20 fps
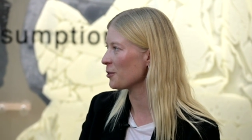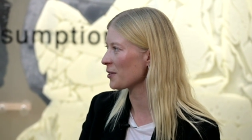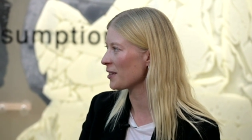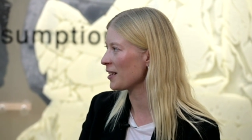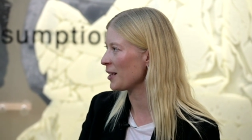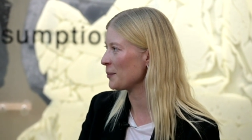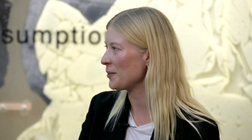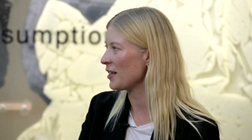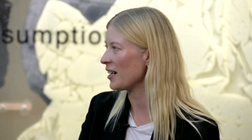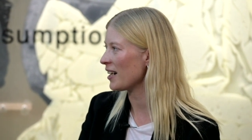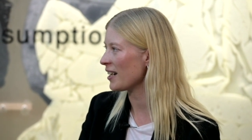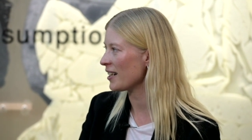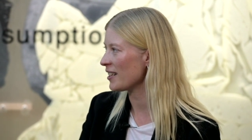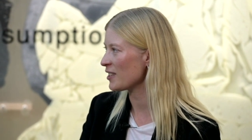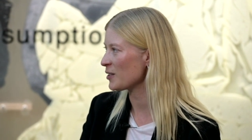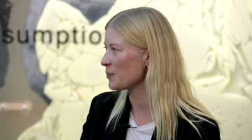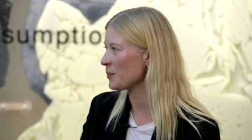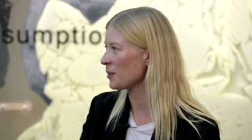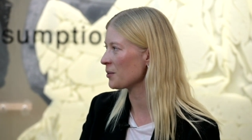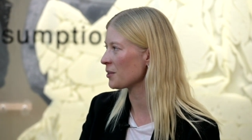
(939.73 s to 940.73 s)
to climb the
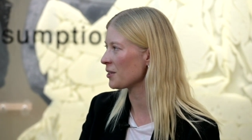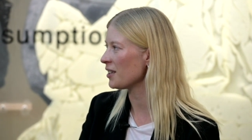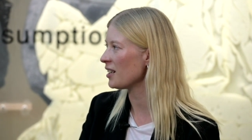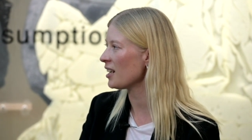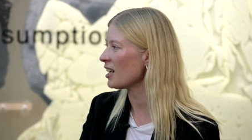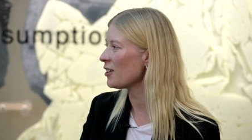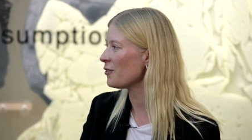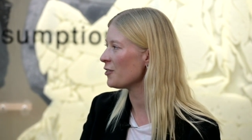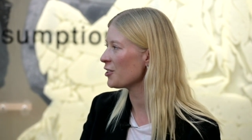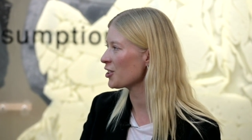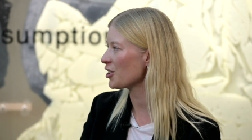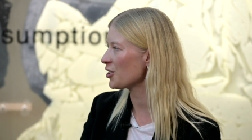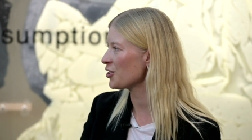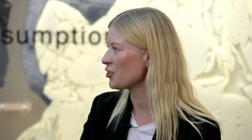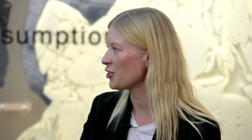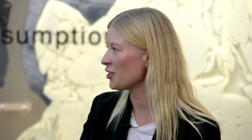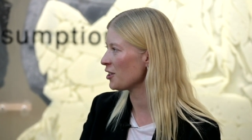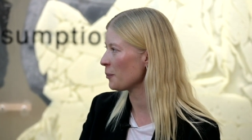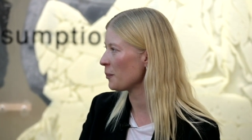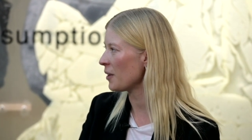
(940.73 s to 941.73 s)
highest mountain in every
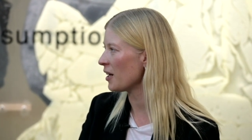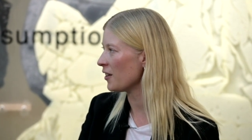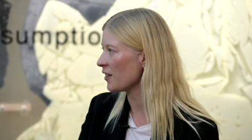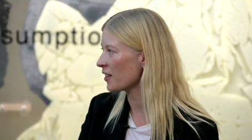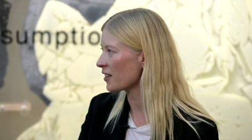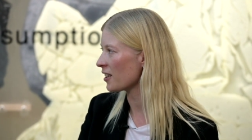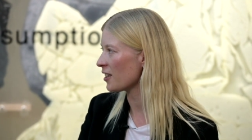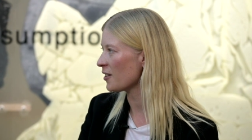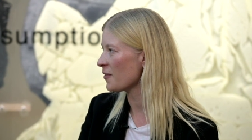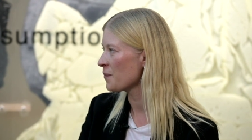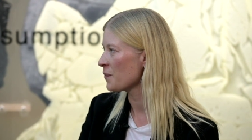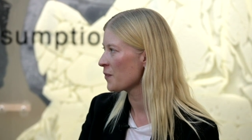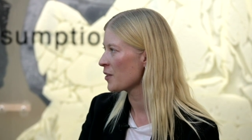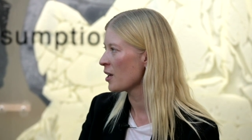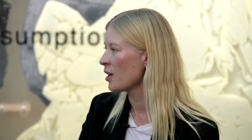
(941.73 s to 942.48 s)
country in America.